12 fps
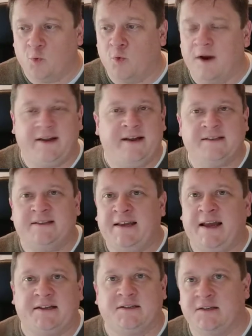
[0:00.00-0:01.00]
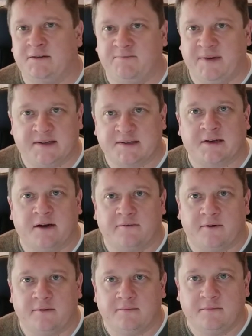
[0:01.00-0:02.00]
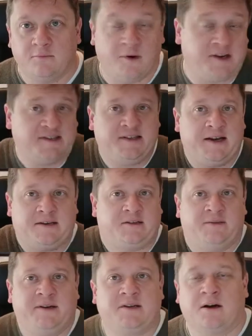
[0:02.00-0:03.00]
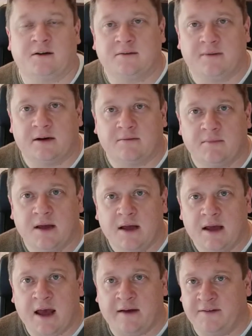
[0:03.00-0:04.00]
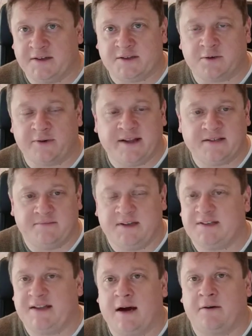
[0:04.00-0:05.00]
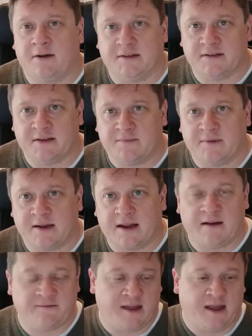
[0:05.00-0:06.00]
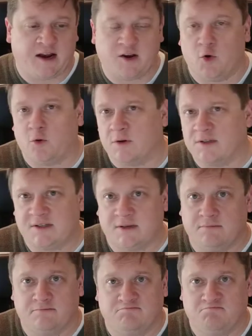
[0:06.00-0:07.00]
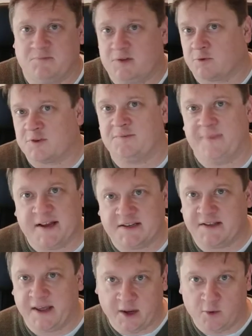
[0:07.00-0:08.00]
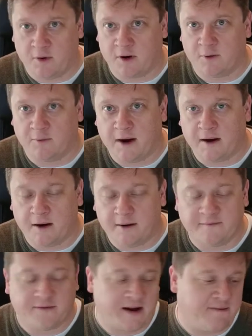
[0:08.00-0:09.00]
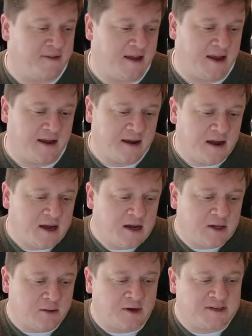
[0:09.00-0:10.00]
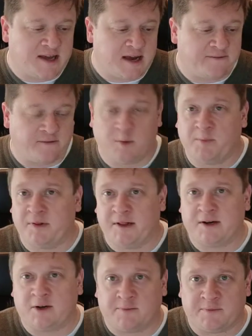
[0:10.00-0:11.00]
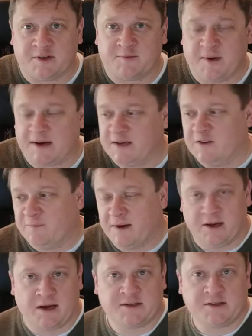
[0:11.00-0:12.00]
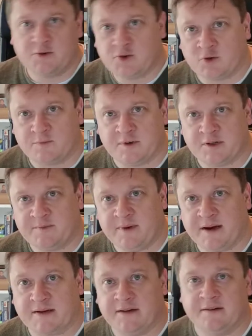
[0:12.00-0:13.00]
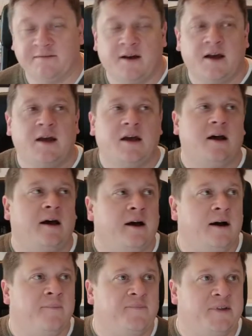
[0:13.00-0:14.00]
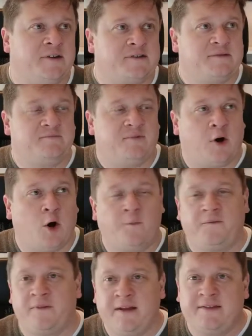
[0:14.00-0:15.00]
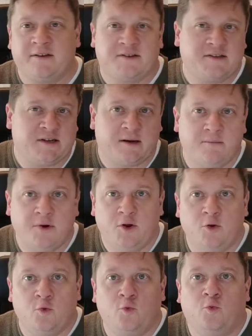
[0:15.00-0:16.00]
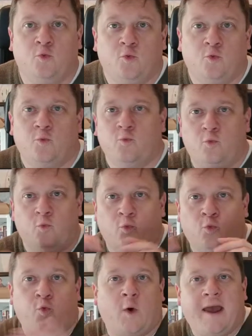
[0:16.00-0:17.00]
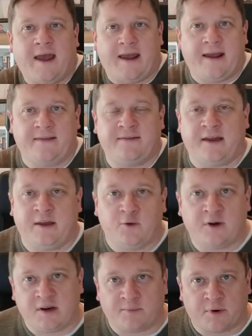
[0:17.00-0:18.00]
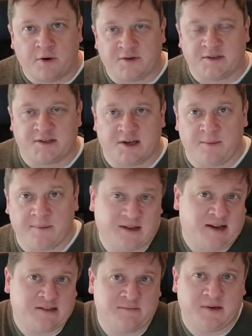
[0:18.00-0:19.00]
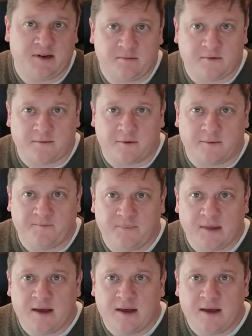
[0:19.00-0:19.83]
what is yet to be discovered? What is yet to be talked about? Have historians missed out on something? Have they ignored some source base that you are aware of? Have they looked at it from a political perspective but not a social perspective? Um, there's hopefully there's some new way that you can approach the topic that hasn't been done before,